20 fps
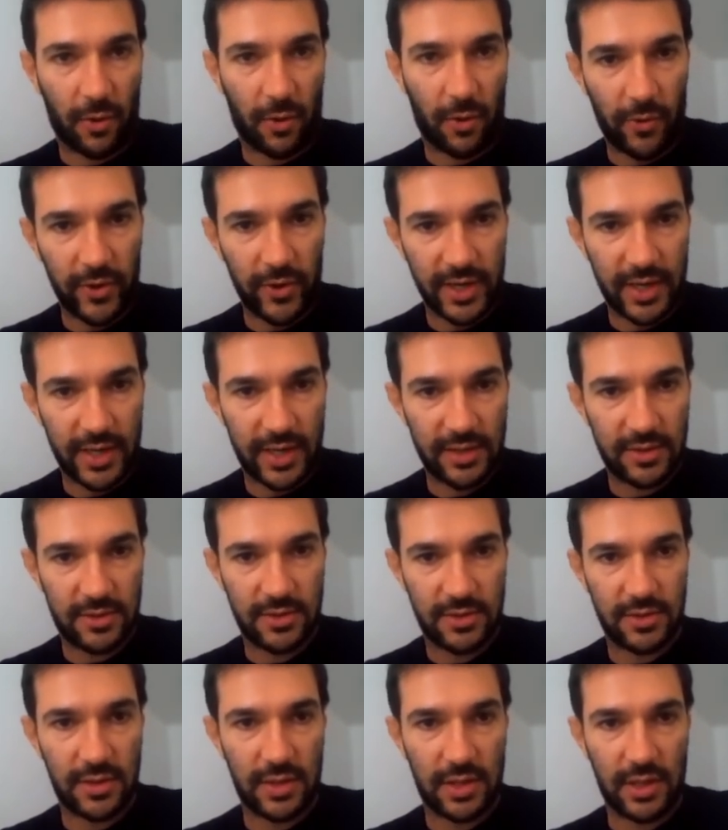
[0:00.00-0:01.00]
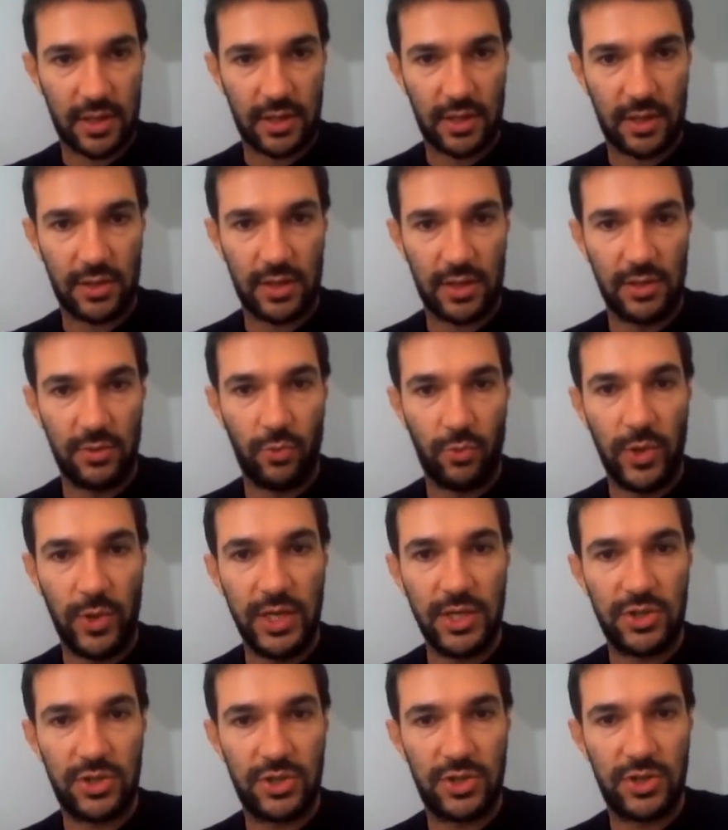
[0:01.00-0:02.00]
coordinates in
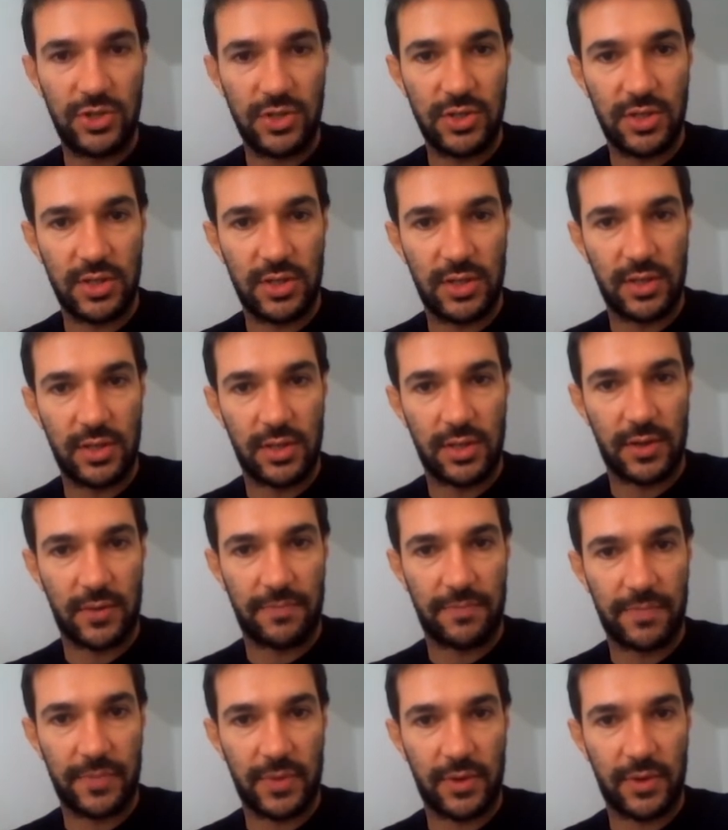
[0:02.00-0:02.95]
which the